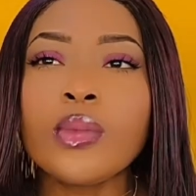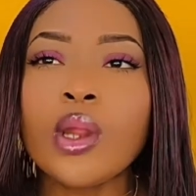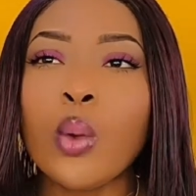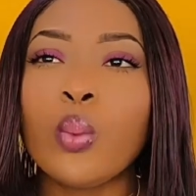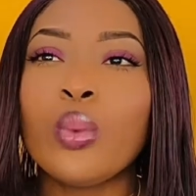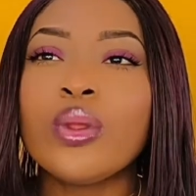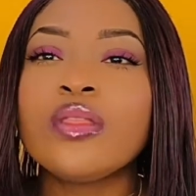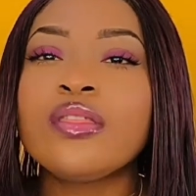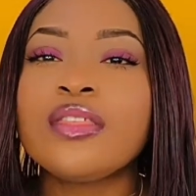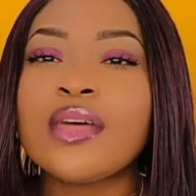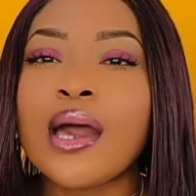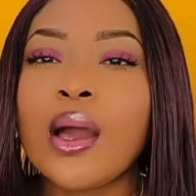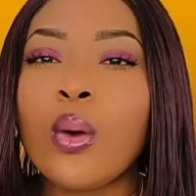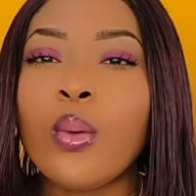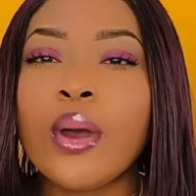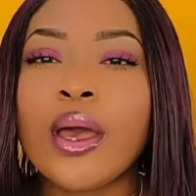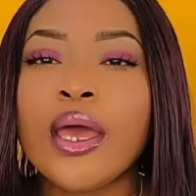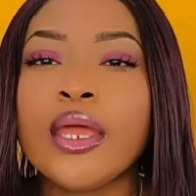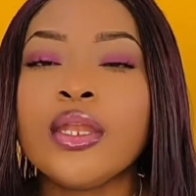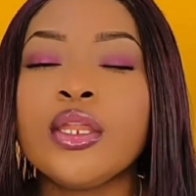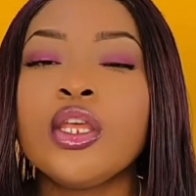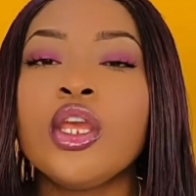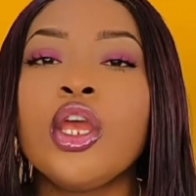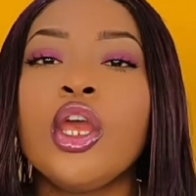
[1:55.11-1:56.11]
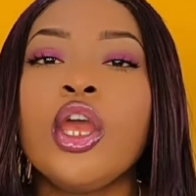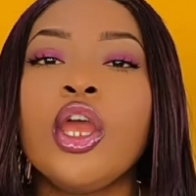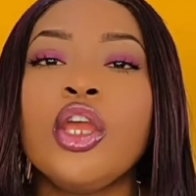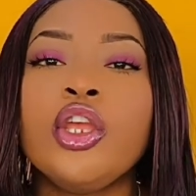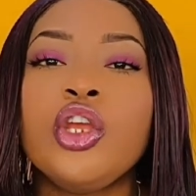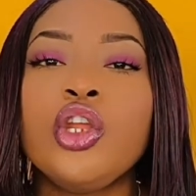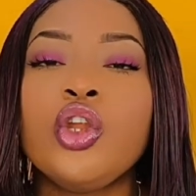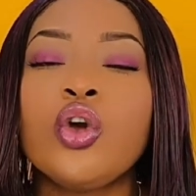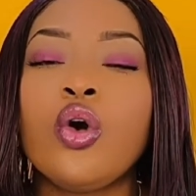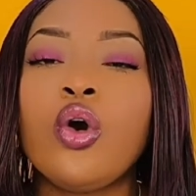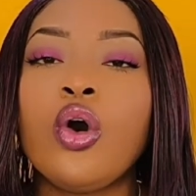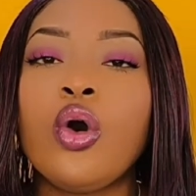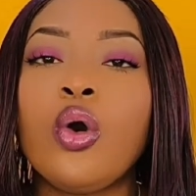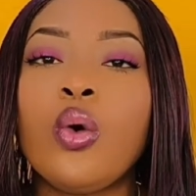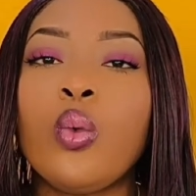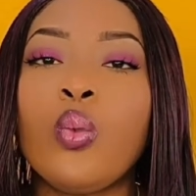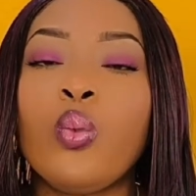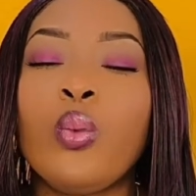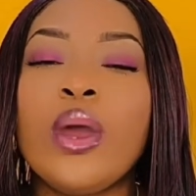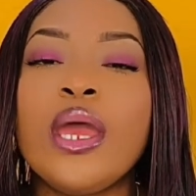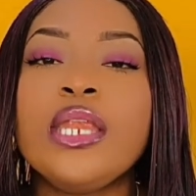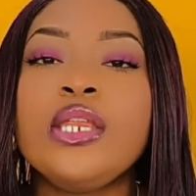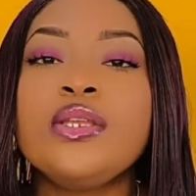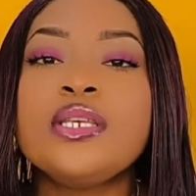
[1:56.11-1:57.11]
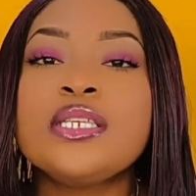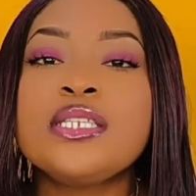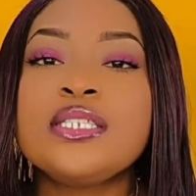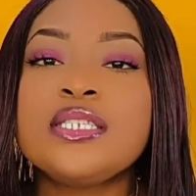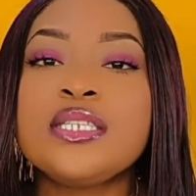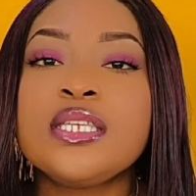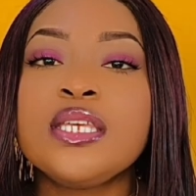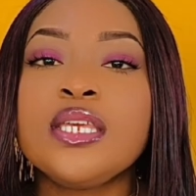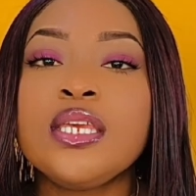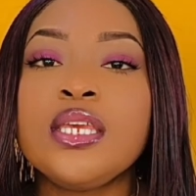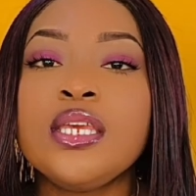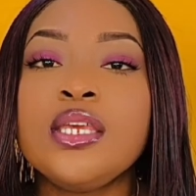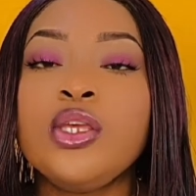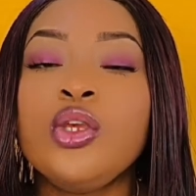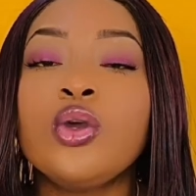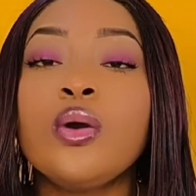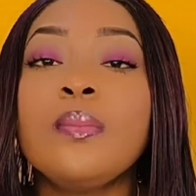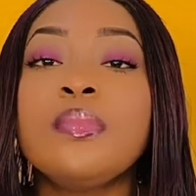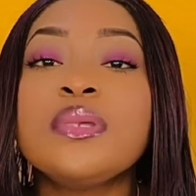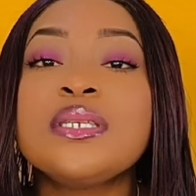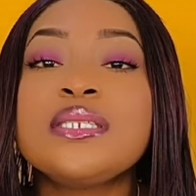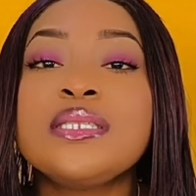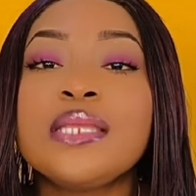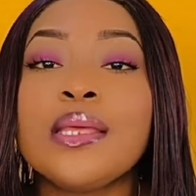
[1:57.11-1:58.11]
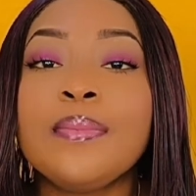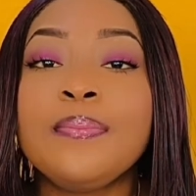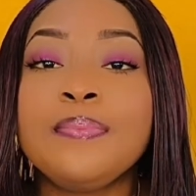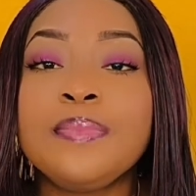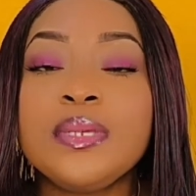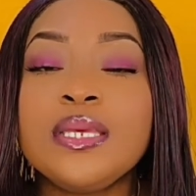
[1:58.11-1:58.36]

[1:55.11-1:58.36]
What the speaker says: with that one, you know when you see your Mr.